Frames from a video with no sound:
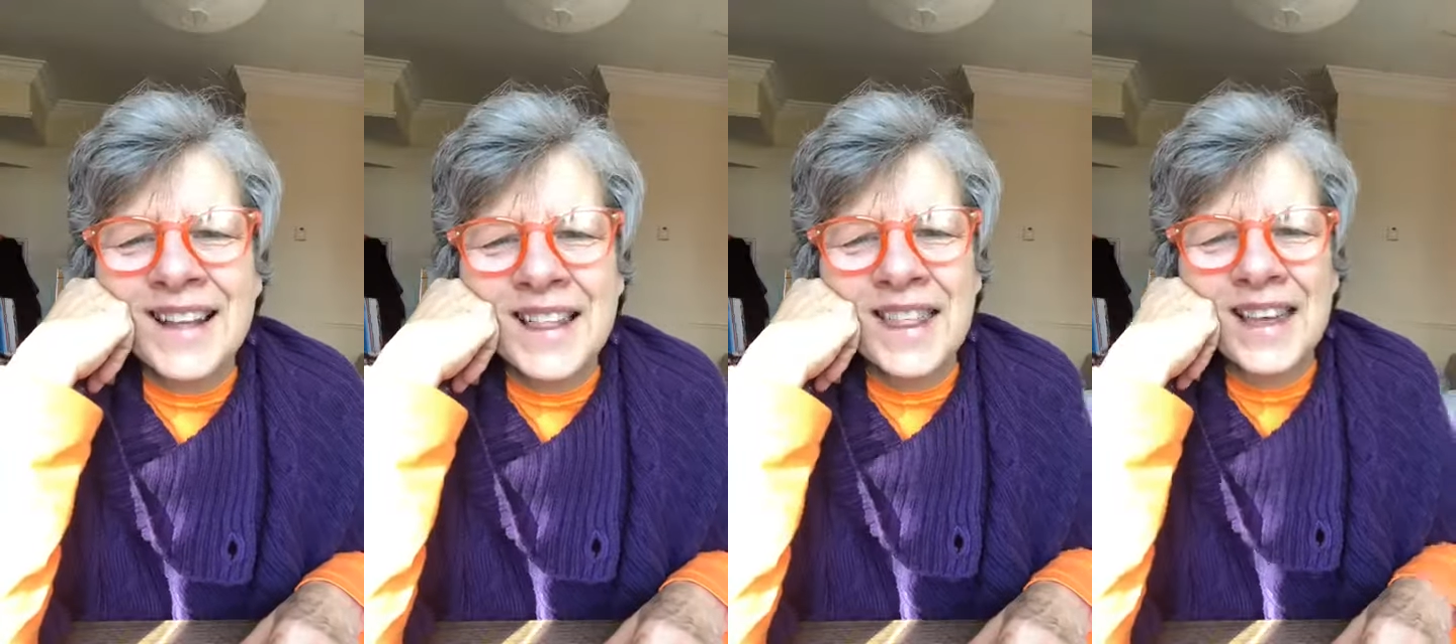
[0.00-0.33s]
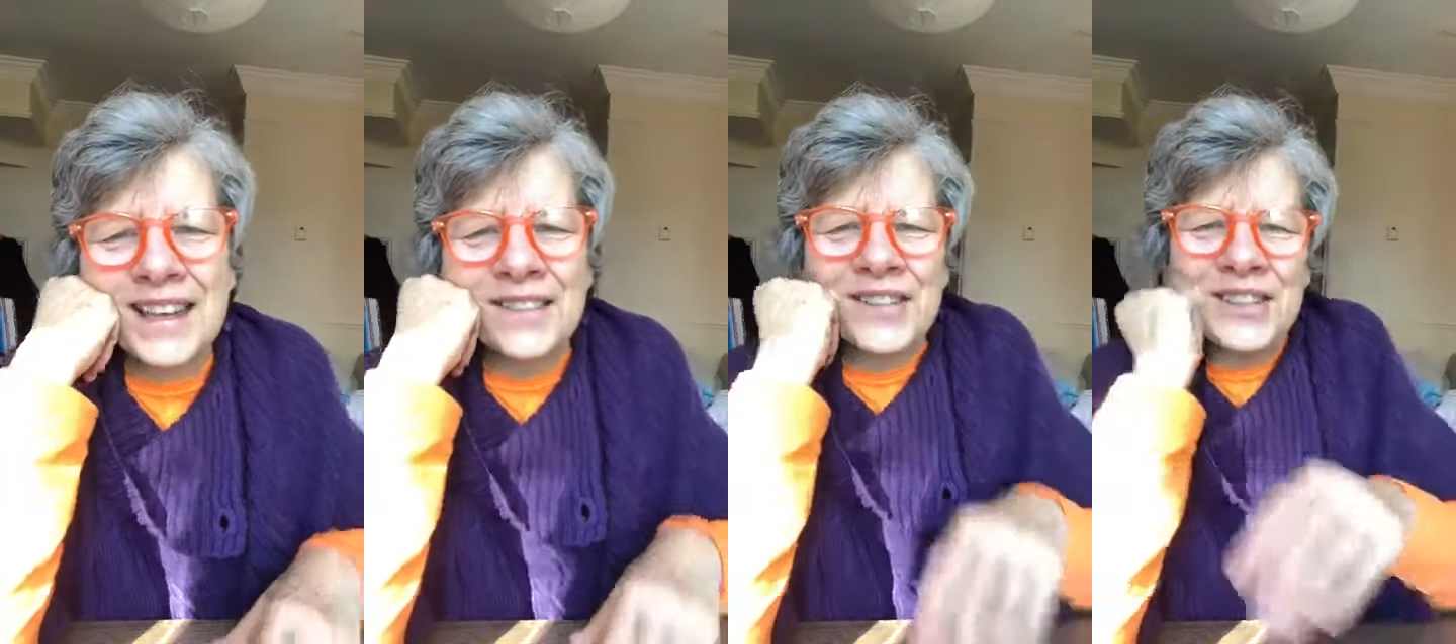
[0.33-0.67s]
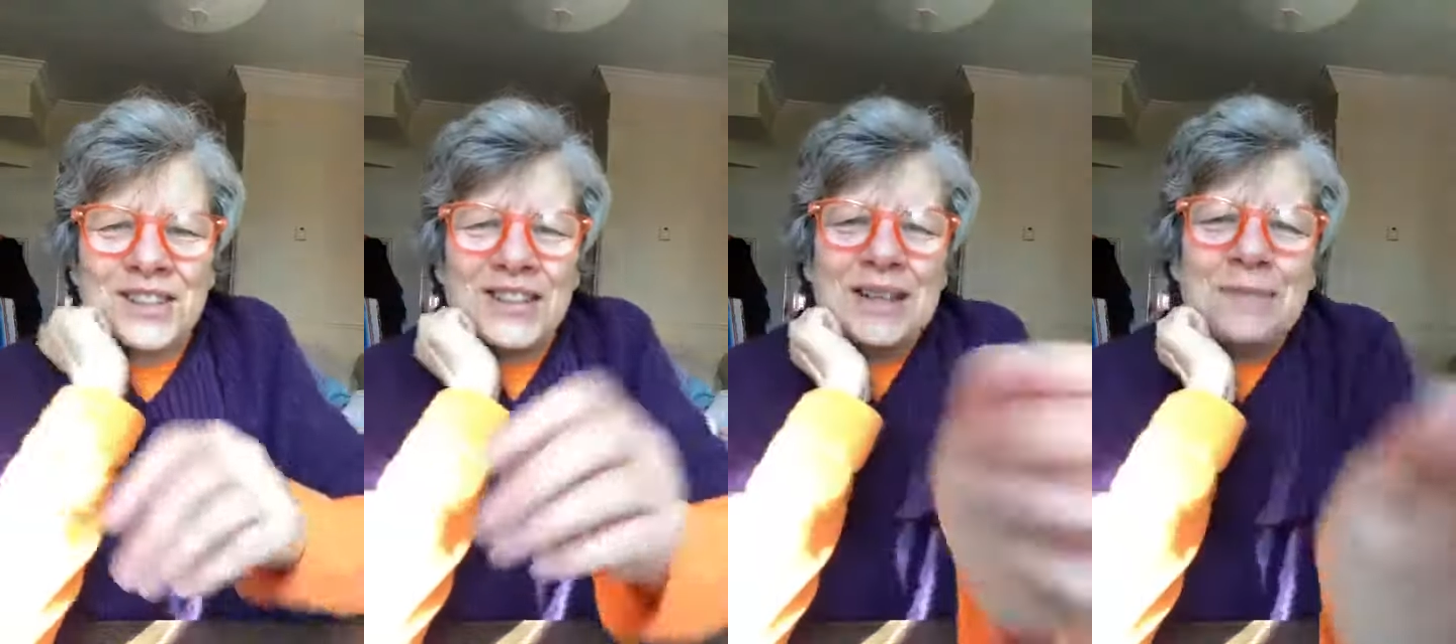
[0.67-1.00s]
Thank you for
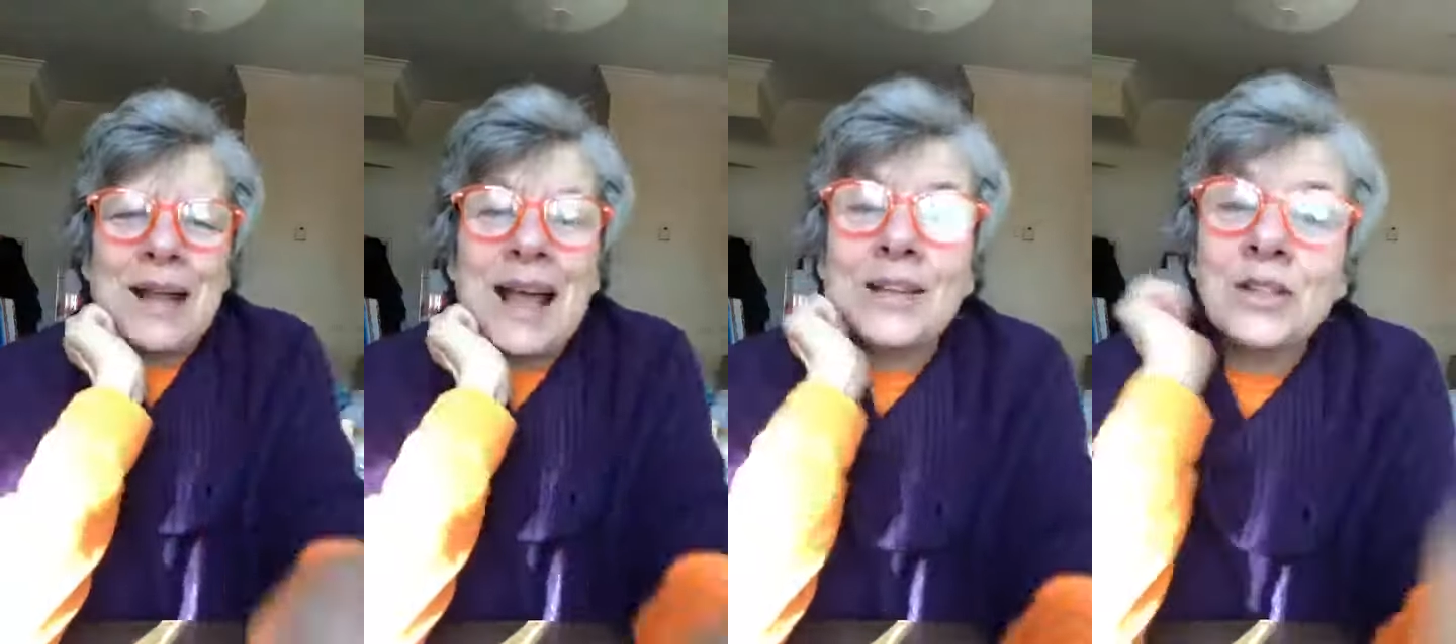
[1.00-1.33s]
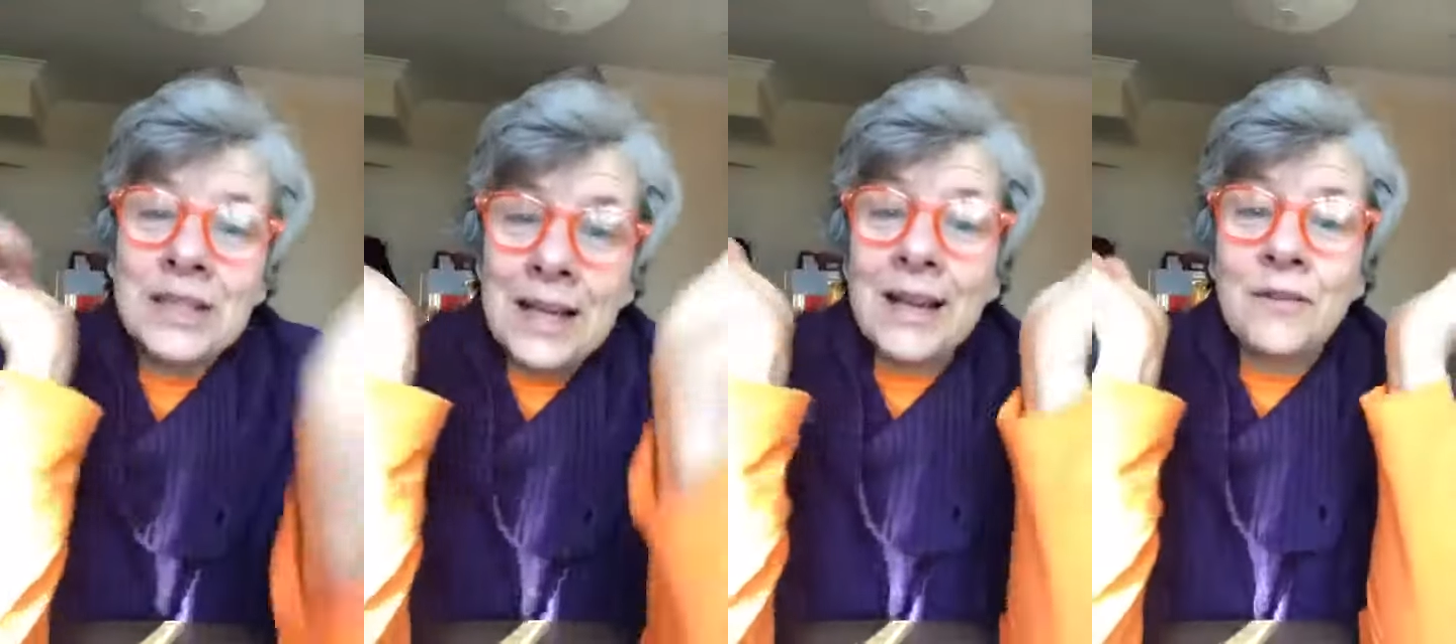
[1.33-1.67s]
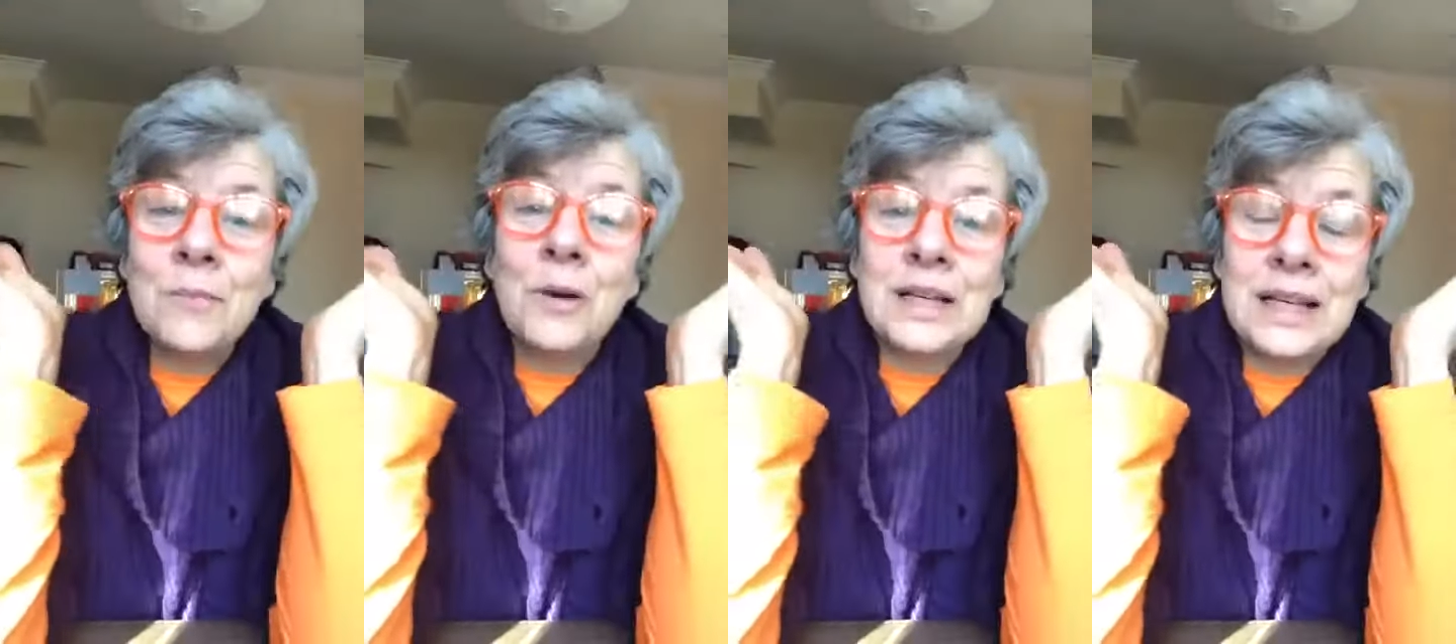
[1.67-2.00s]
joining me. And tell
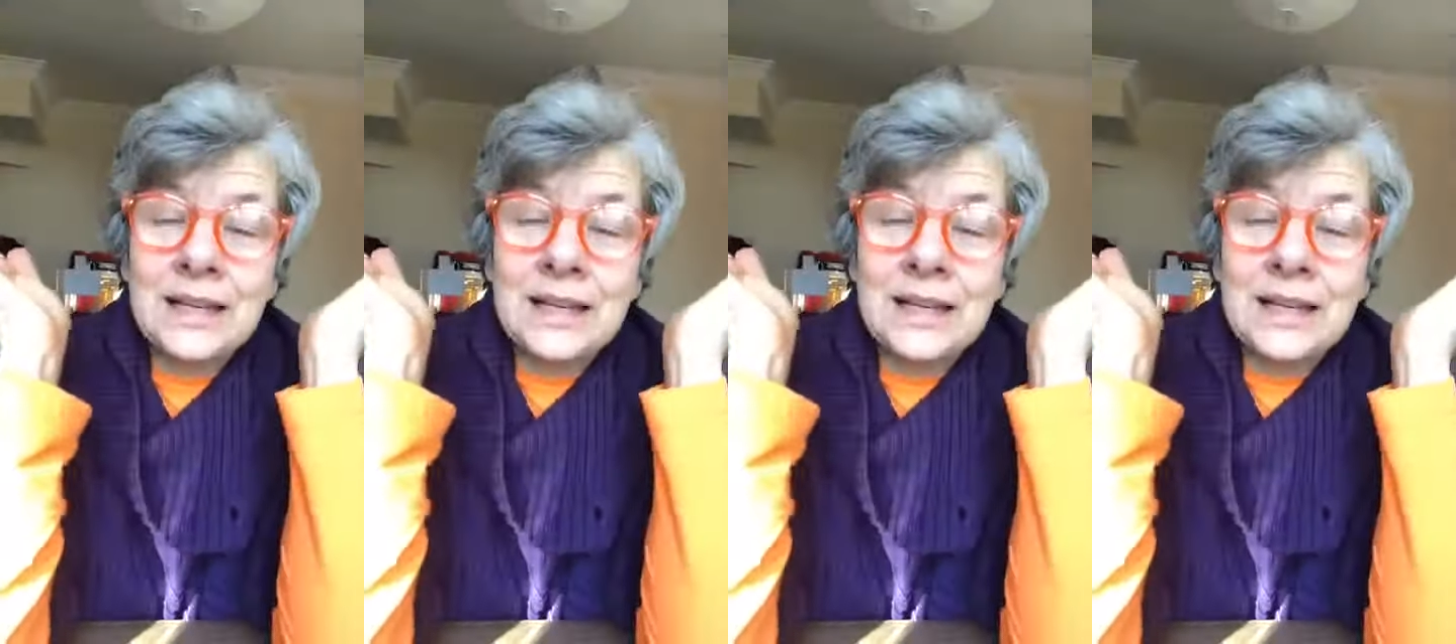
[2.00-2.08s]
everybody,